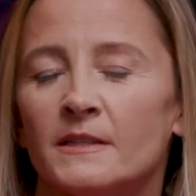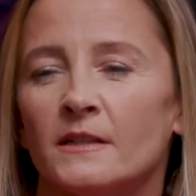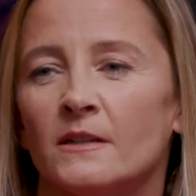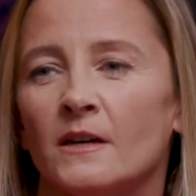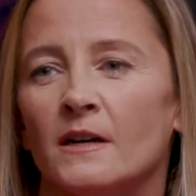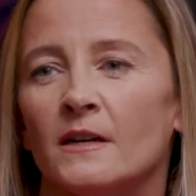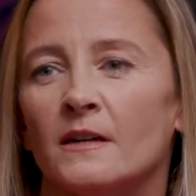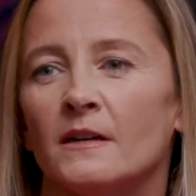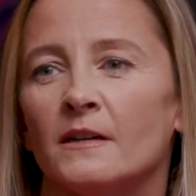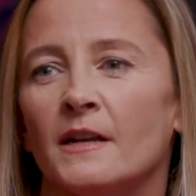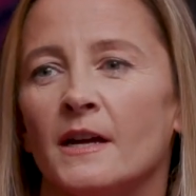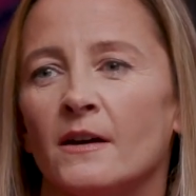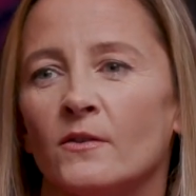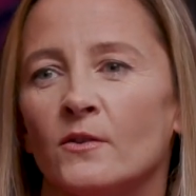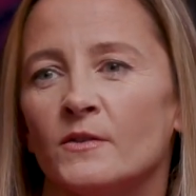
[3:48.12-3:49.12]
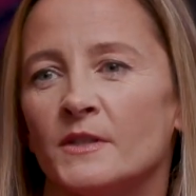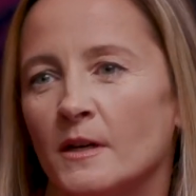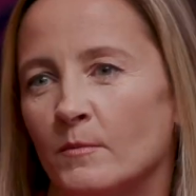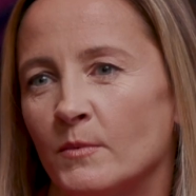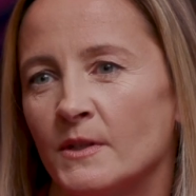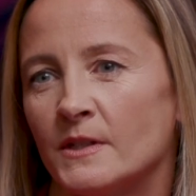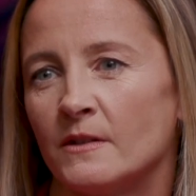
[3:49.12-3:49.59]
a lot on how those
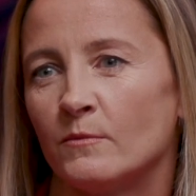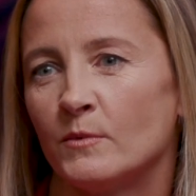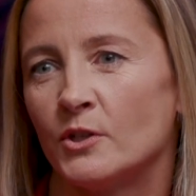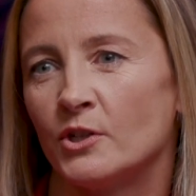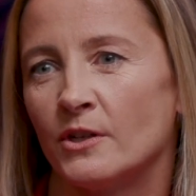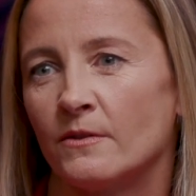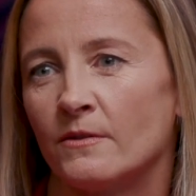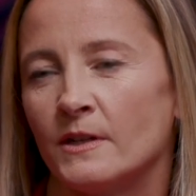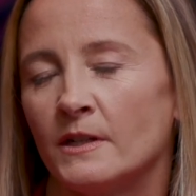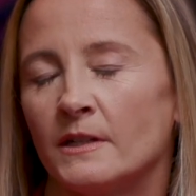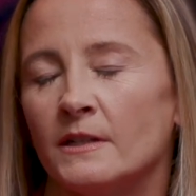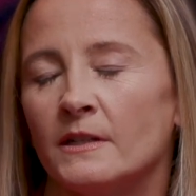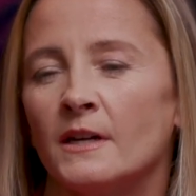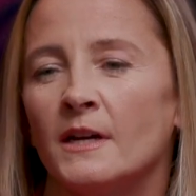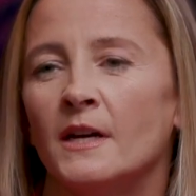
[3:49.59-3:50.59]
outputs have been generated.